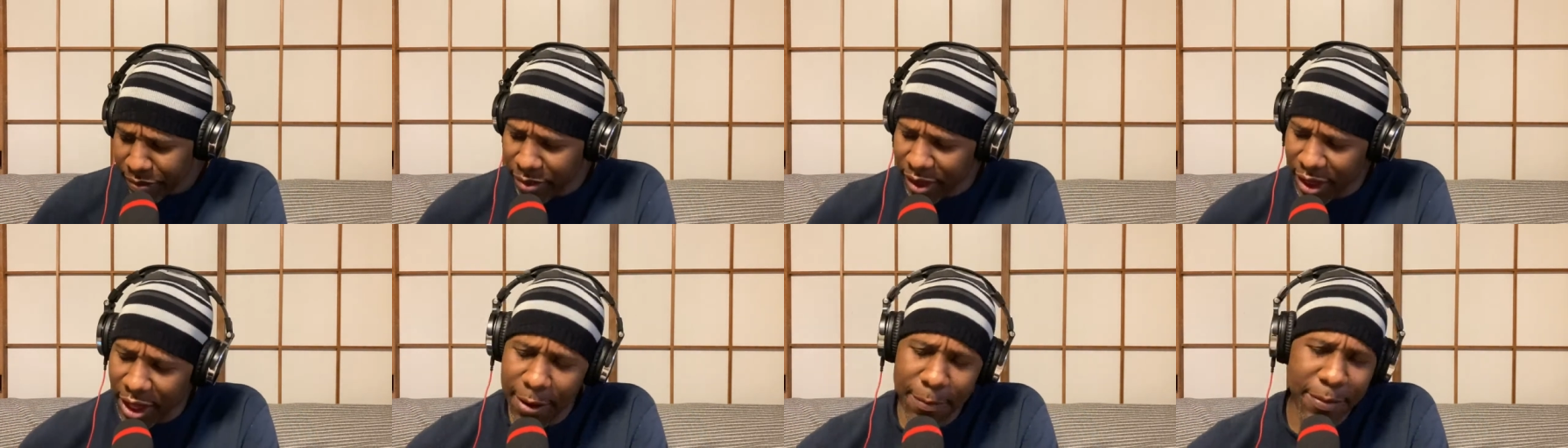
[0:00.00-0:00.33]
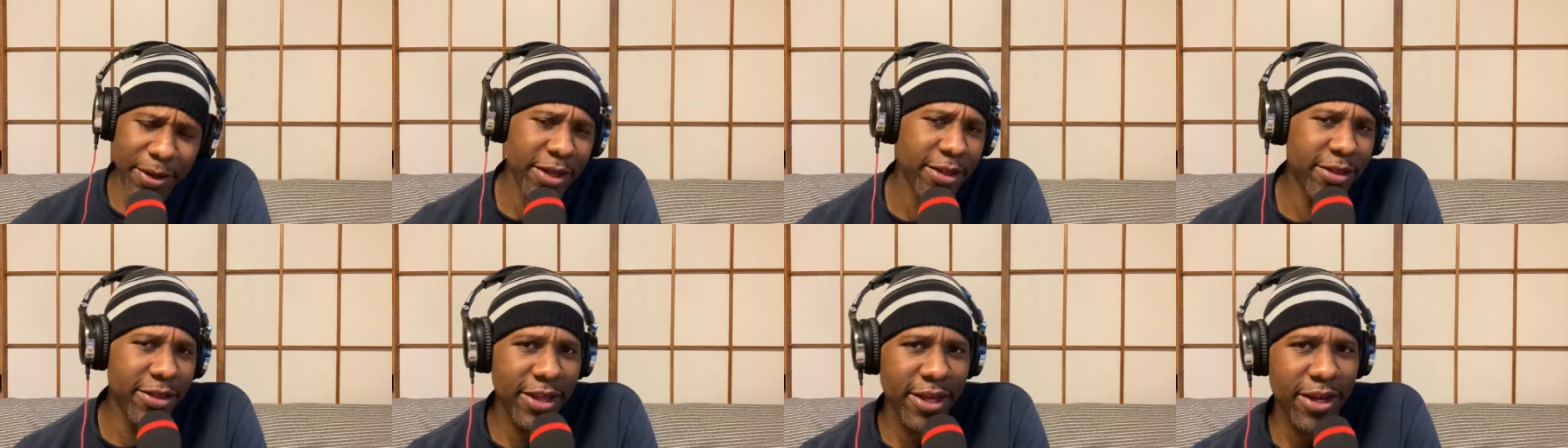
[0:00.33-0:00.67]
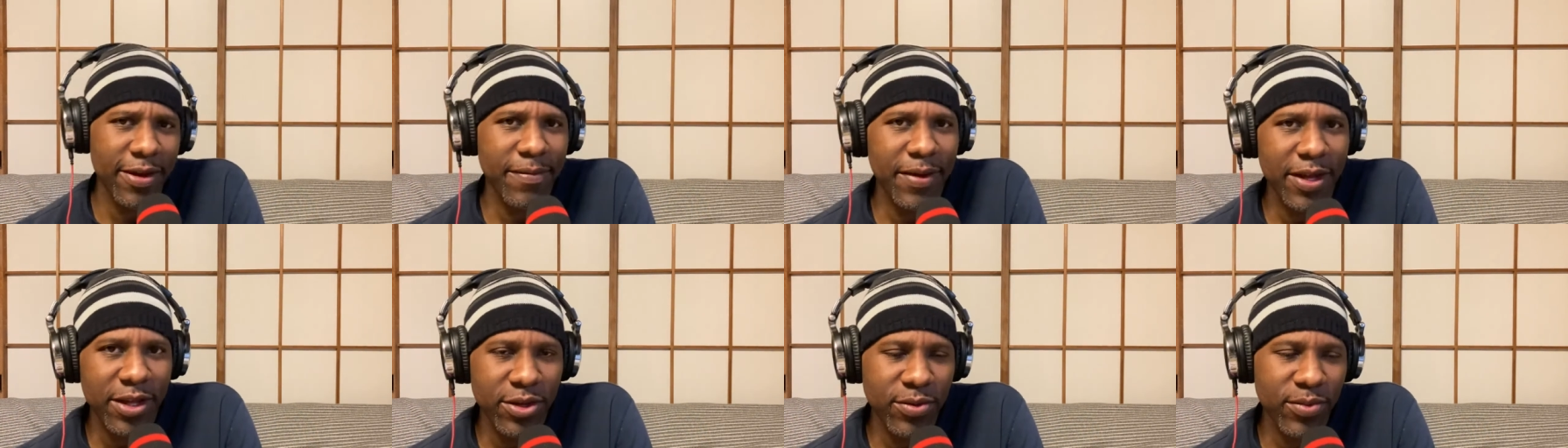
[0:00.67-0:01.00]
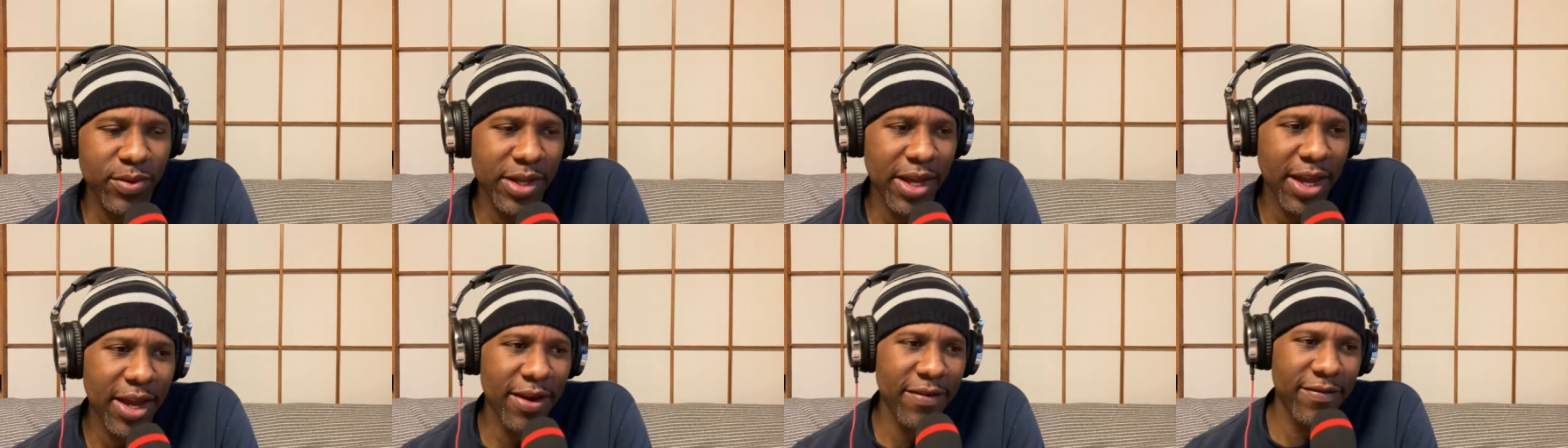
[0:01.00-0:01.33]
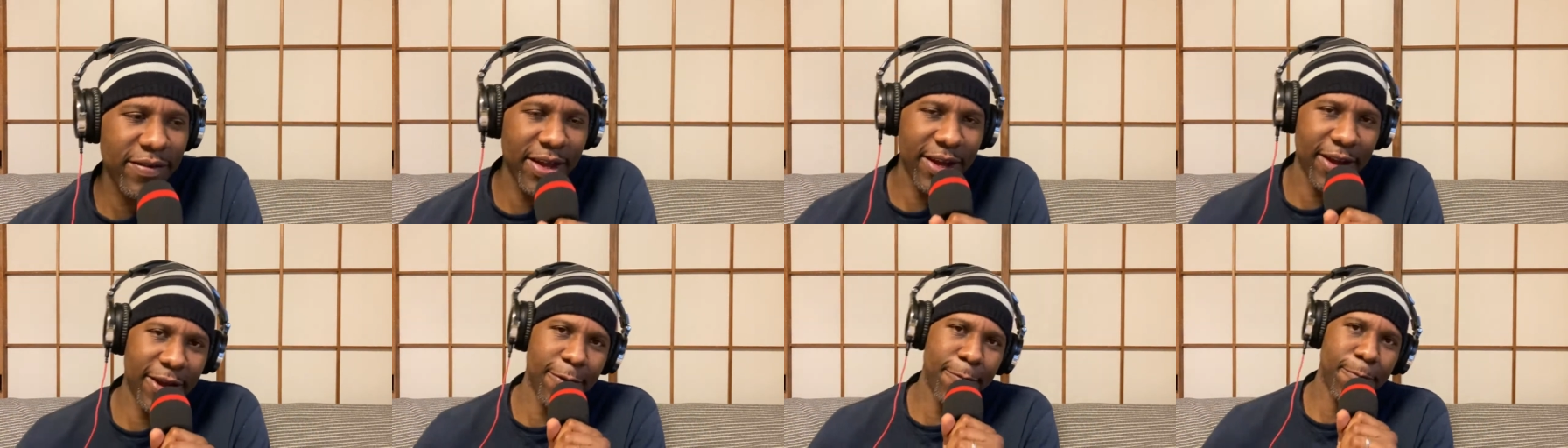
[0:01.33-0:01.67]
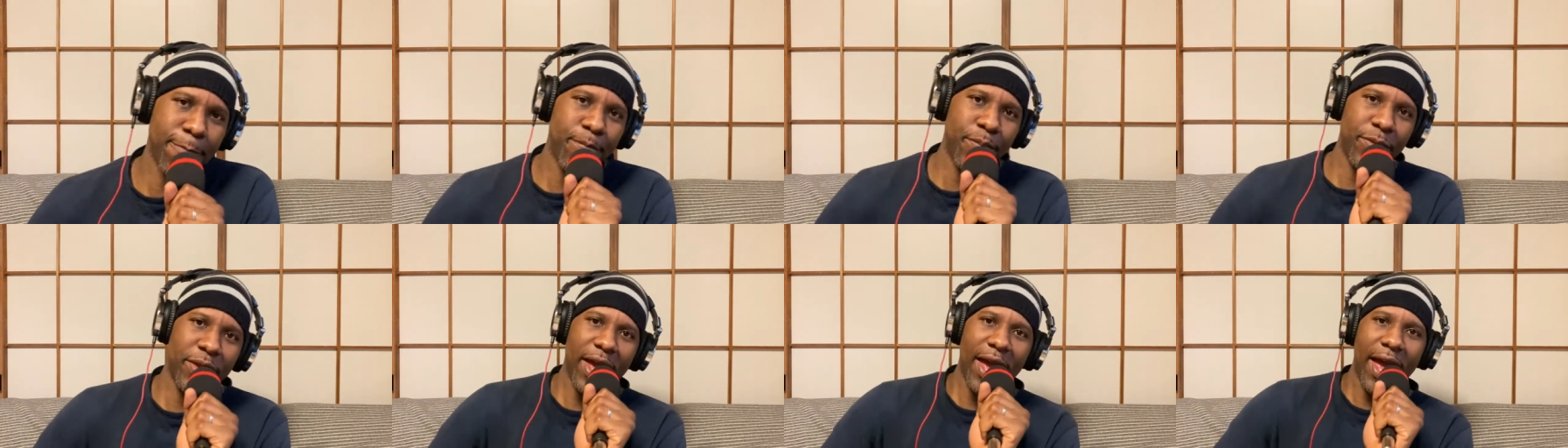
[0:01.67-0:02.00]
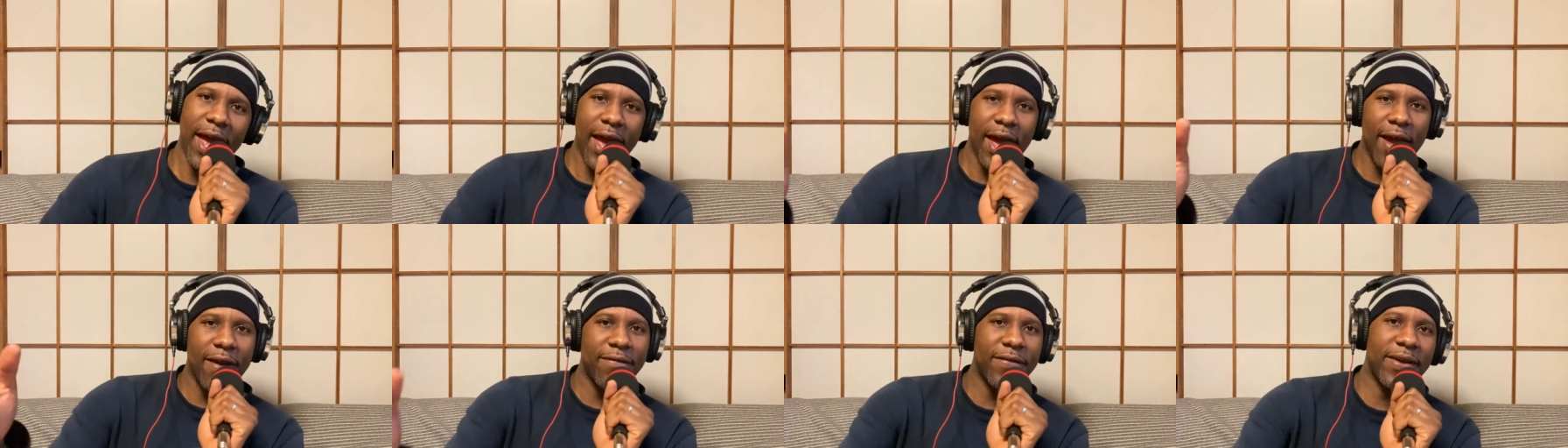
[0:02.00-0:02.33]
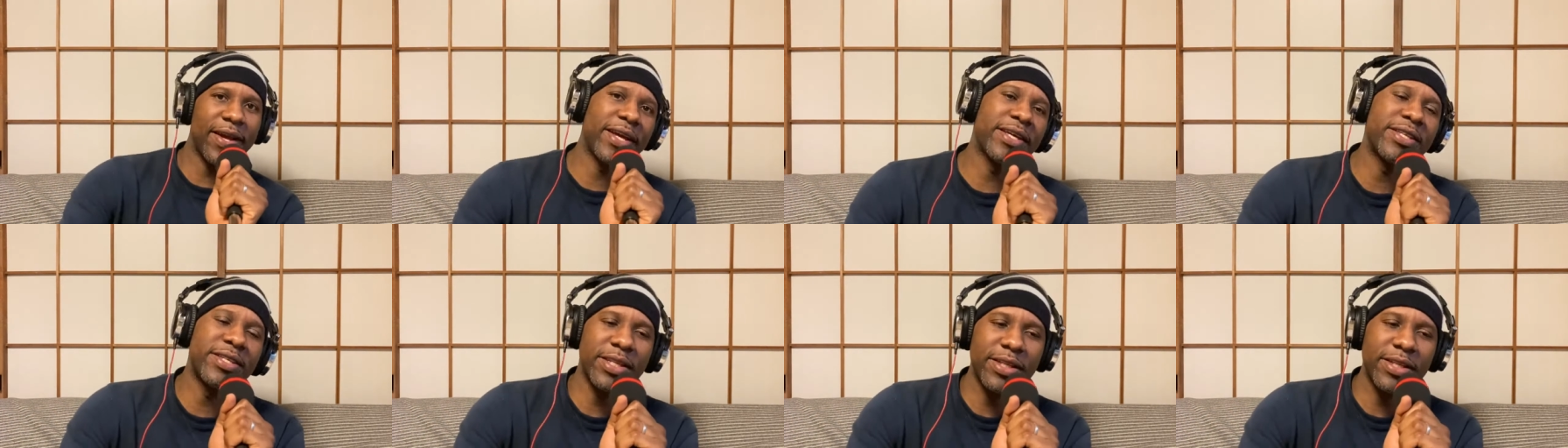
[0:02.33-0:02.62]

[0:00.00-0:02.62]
I mean, think about it. You want to have like a half-ass